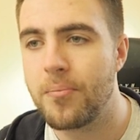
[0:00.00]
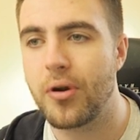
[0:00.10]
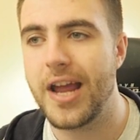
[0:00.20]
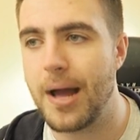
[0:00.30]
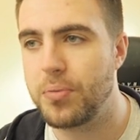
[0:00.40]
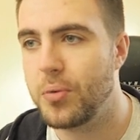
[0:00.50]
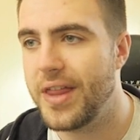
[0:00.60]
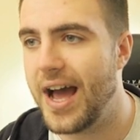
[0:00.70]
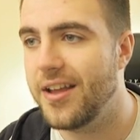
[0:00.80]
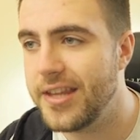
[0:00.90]
I'm pretty happy with
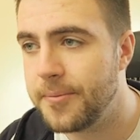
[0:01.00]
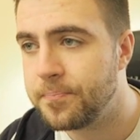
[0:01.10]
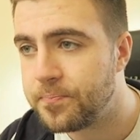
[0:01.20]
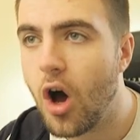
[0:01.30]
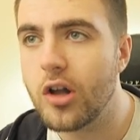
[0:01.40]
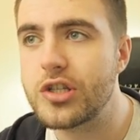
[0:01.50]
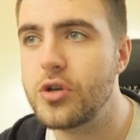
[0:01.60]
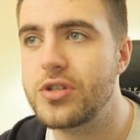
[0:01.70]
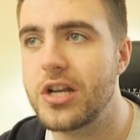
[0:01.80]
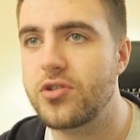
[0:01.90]
that. And then our
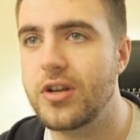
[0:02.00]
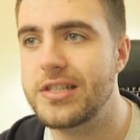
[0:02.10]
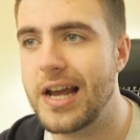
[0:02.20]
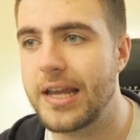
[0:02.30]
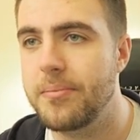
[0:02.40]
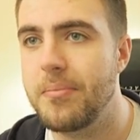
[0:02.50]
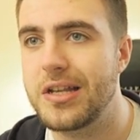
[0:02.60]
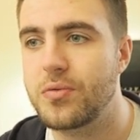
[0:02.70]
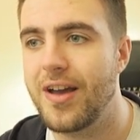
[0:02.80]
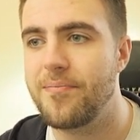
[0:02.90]
two central attacking
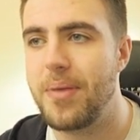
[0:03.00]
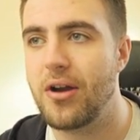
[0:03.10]
mids, we have